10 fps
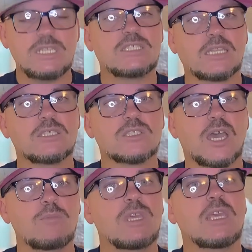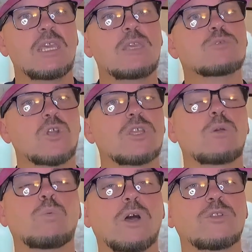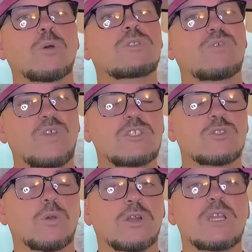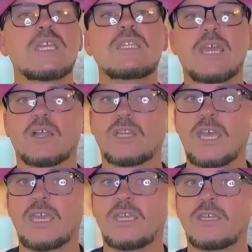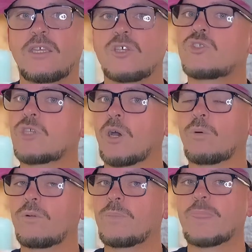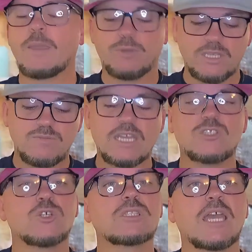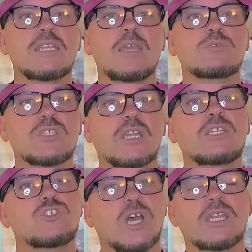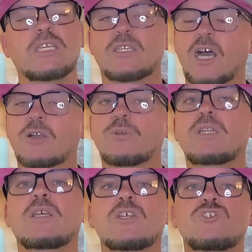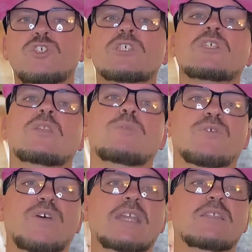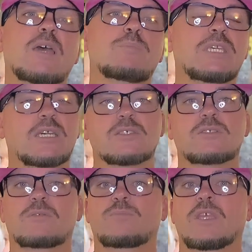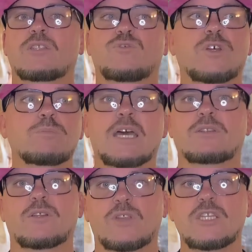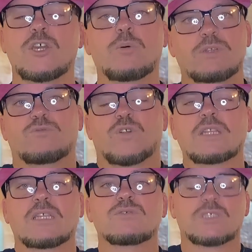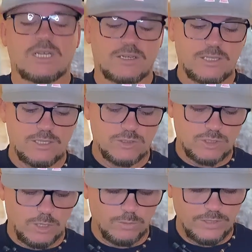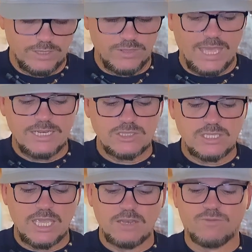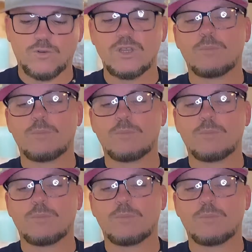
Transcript: at this time, he was already a well-known defense lawyer in LA. So they believe that he took that name, Sonny, Johnny Cochran, just on the mere fact of that because it's filmed out there. They know, and Fred lives there. So that is it for number